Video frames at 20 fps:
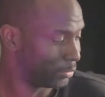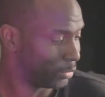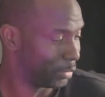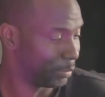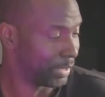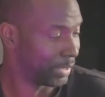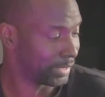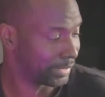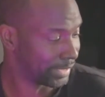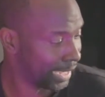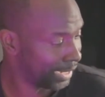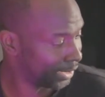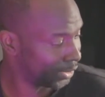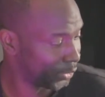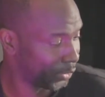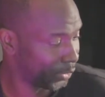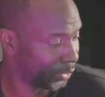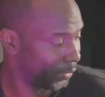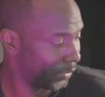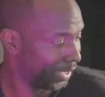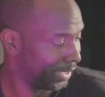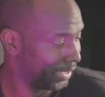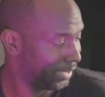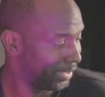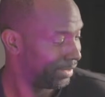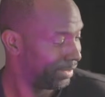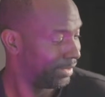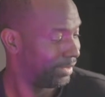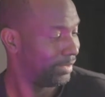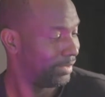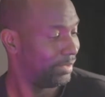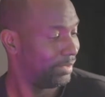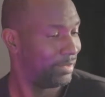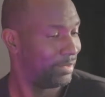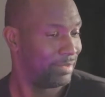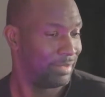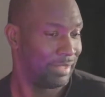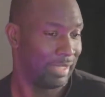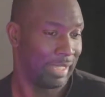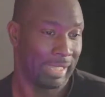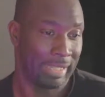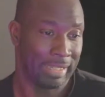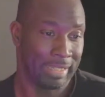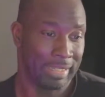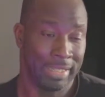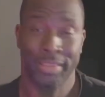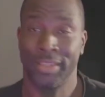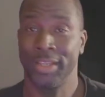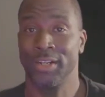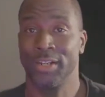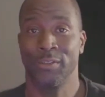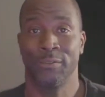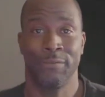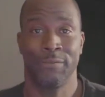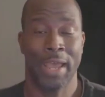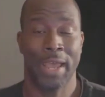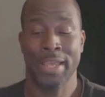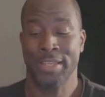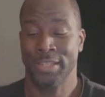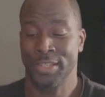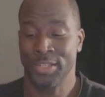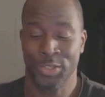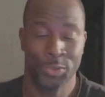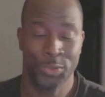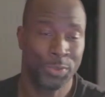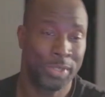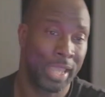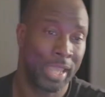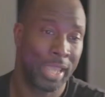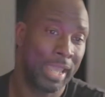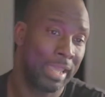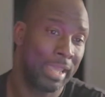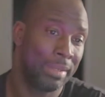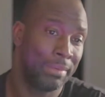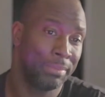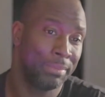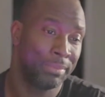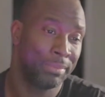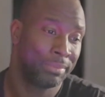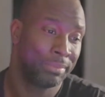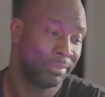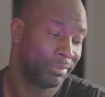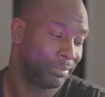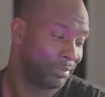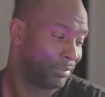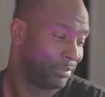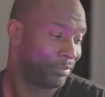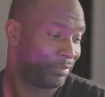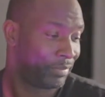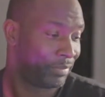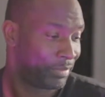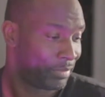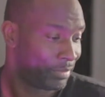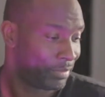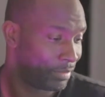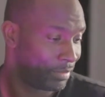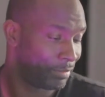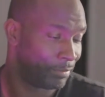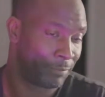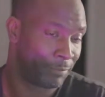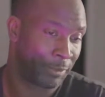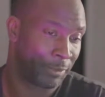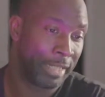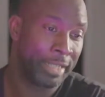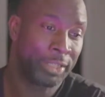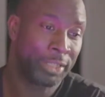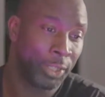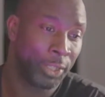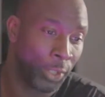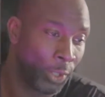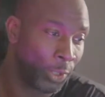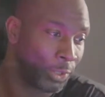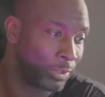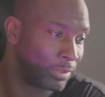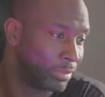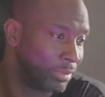we'll make that go away and get there as fast as you can forget the law